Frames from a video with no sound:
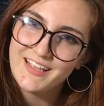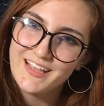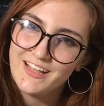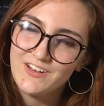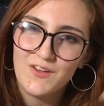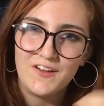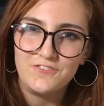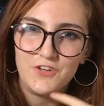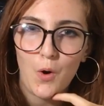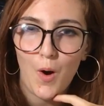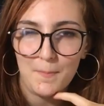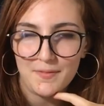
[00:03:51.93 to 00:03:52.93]
and you have
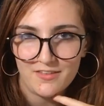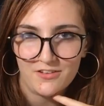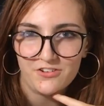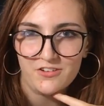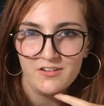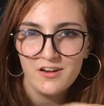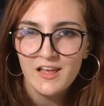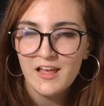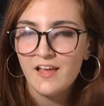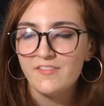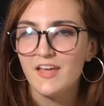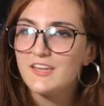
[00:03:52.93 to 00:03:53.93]
no opposition,
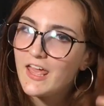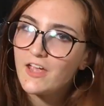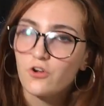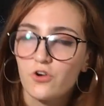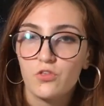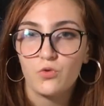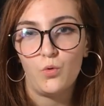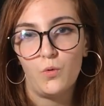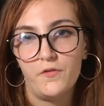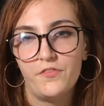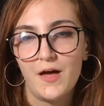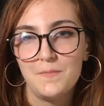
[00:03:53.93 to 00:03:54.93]
they take her to school
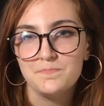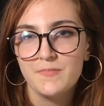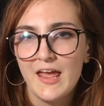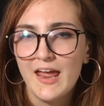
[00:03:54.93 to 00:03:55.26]
with them.